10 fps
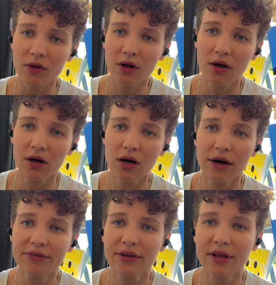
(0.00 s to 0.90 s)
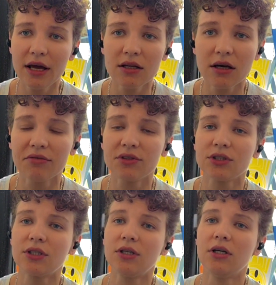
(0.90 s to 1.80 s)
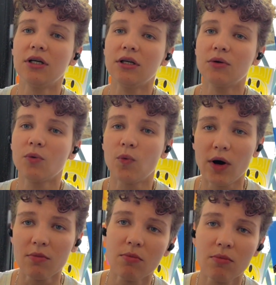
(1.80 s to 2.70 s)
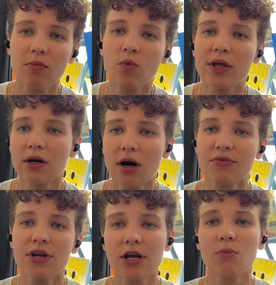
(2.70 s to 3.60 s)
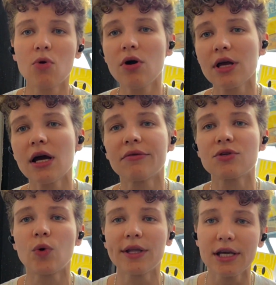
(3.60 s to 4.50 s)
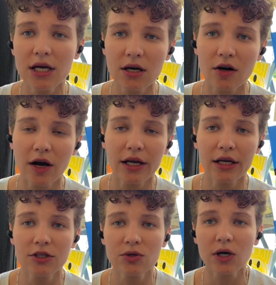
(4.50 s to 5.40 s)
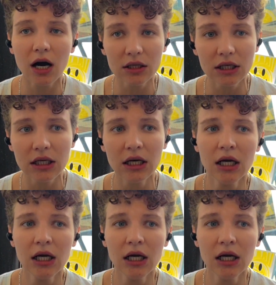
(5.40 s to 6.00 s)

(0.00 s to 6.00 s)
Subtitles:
after that, after one half a year more, yeah, after 1 year, I get to colony,